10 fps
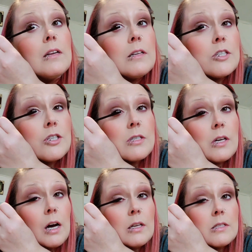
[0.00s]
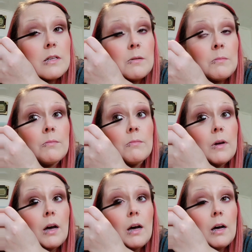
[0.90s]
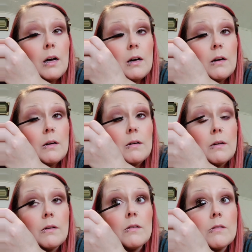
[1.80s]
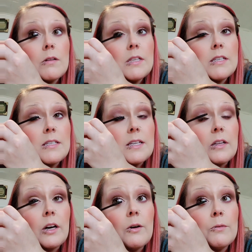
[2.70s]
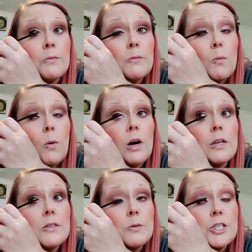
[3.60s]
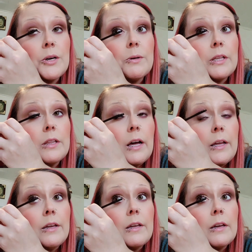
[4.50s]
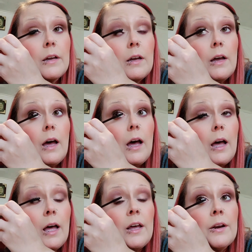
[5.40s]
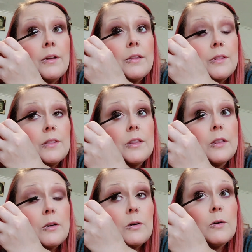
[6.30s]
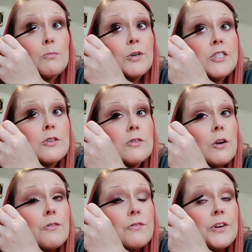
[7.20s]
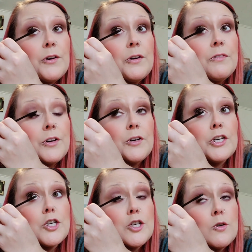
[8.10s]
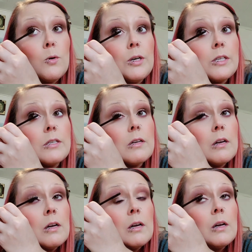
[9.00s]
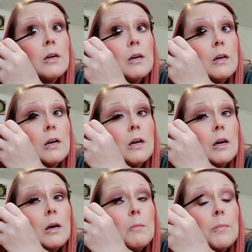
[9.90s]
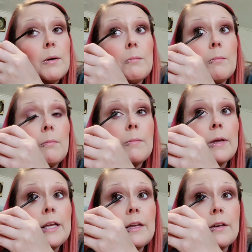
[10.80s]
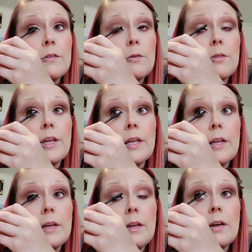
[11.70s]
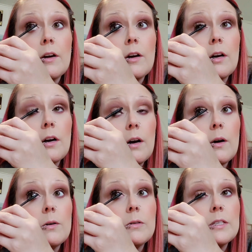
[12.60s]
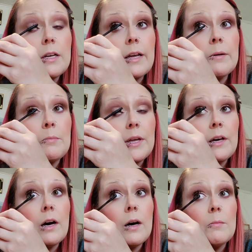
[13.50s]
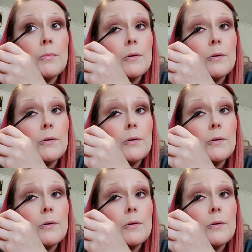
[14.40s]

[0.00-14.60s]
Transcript: It's just got some, it's a silicone wand, which I really like. And the little bristles are very, very short, but man, do they coat and pick up